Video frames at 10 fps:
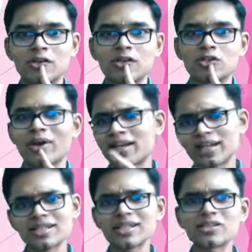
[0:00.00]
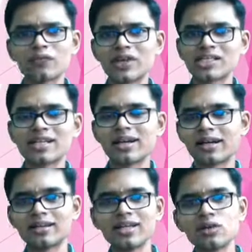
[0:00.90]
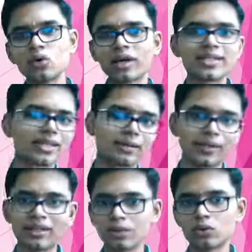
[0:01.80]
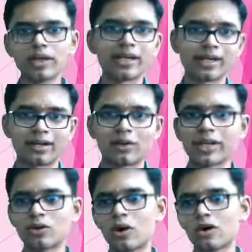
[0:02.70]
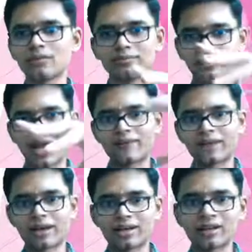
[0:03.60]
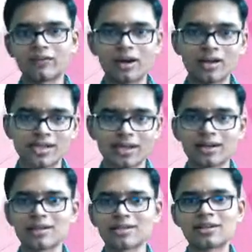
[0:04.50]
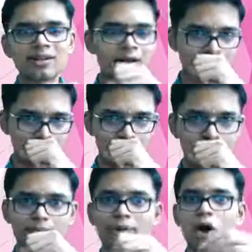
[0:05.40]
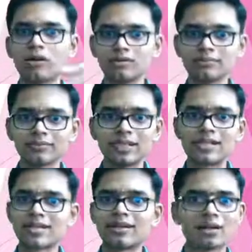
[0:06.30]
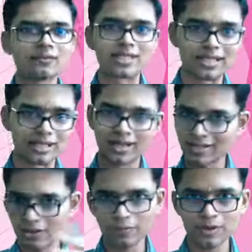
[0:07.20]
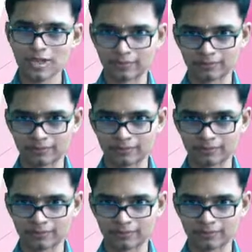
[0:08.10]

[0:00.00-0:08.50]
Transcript: So agriculture is obviously done in the rural setup, in the rural area. Okay, you can't have an vast agricultural plot in the center of the city. That is not possible.